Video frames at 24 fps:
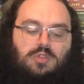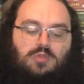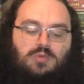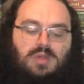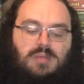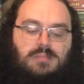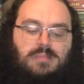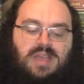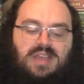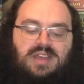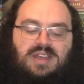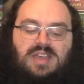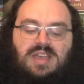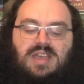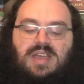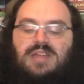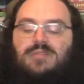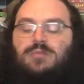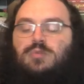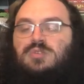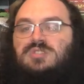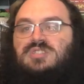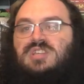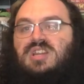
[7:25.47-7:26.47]
3 mana,
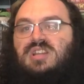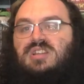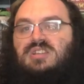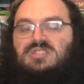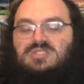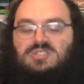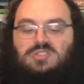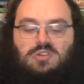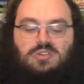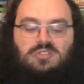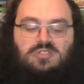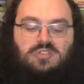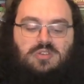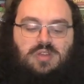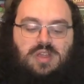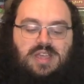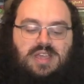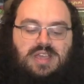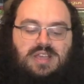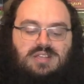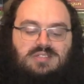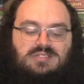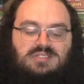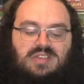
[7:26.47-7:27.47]
everyone's going to discard their
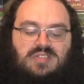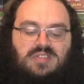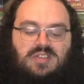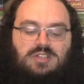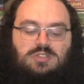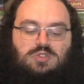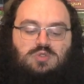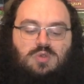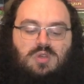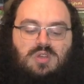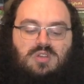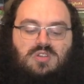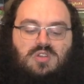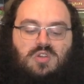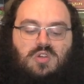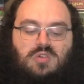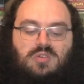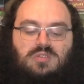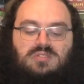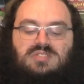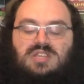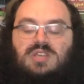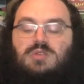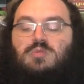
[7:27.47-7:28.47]
hands, and then draw
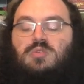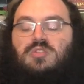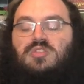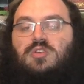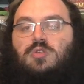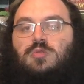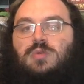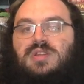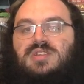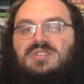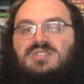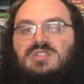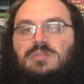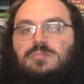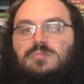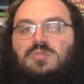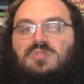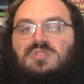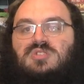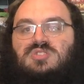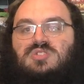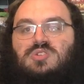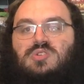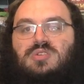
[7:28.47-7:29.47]
cards equal to the greatest number
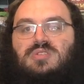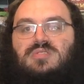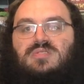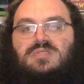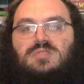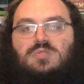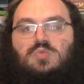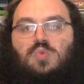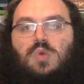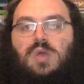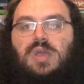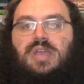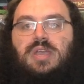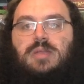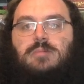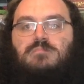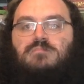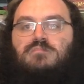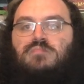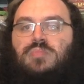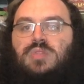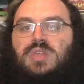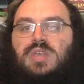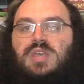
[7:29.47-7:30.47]
discarded this way.